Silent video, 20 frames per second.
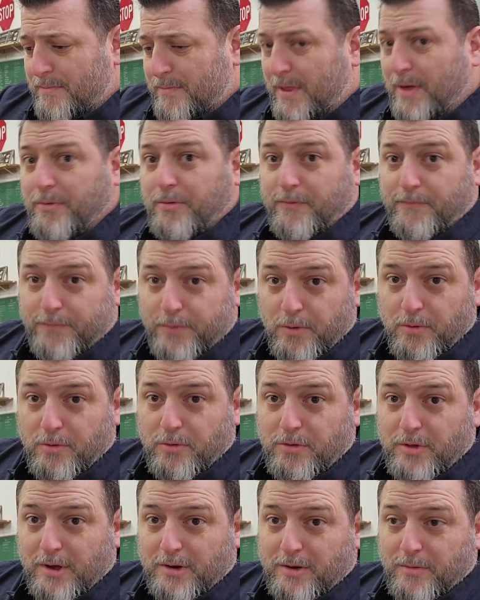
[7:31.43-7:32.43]
It was a
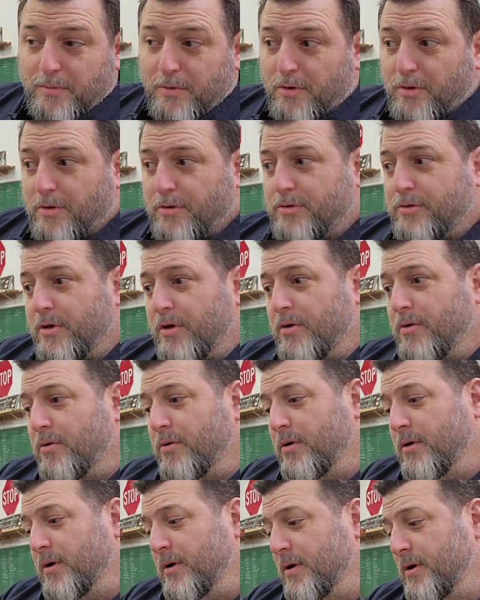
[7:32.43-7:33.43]
fuel-injected motor, so,
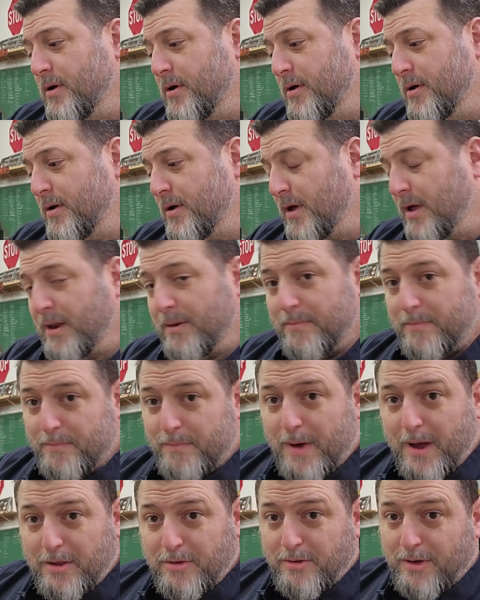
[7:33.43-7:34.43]
and
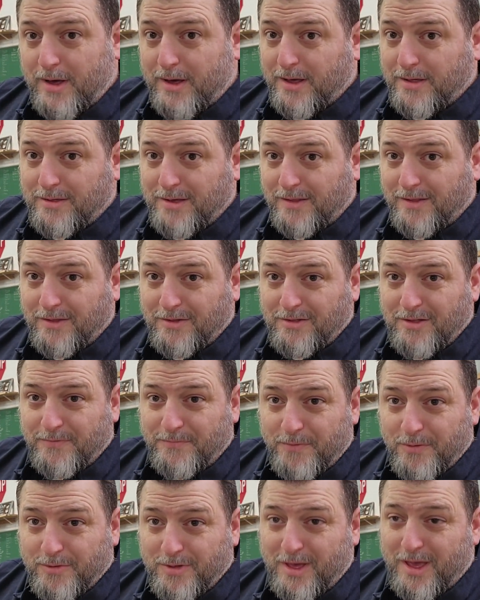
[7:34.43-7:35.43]
mind you, like I said, this is the
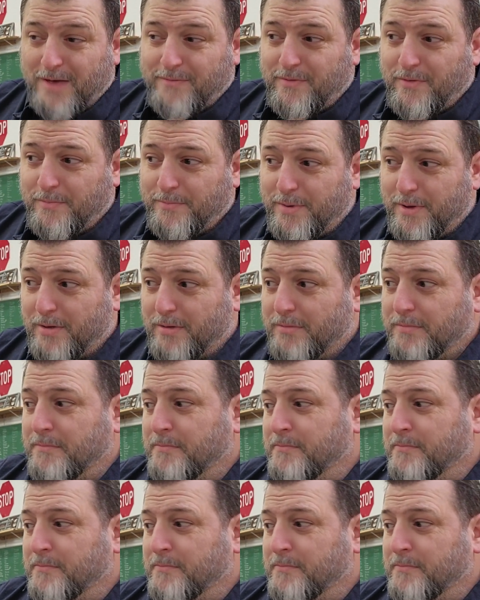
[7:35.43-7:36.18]
first thing I've ever built.